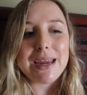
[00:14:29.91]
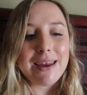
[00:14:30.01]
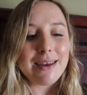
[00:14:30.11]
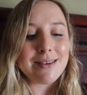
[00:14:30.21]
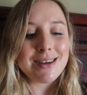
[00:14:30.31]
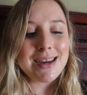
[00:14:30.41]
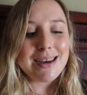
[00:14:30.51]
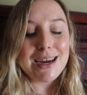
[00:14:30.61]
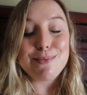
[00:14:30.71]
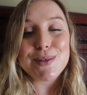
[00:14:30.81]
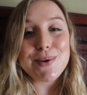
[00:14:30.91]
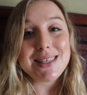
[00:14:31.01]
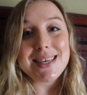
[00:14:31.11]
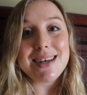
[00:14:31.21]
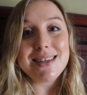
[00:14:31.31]
and I'm so
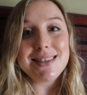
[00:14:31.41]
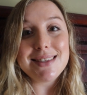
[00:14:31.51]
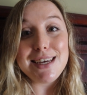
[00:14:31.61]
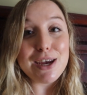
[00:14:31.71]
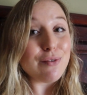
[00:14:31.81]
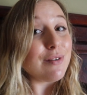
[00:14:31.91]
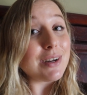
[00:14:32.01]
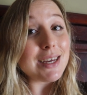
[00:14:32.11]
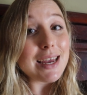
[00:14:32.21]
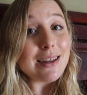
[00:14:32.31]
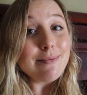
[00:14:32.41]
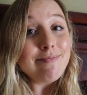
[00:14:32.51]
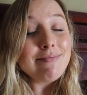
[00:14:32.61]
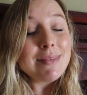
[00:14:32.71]
excited to see everyone again.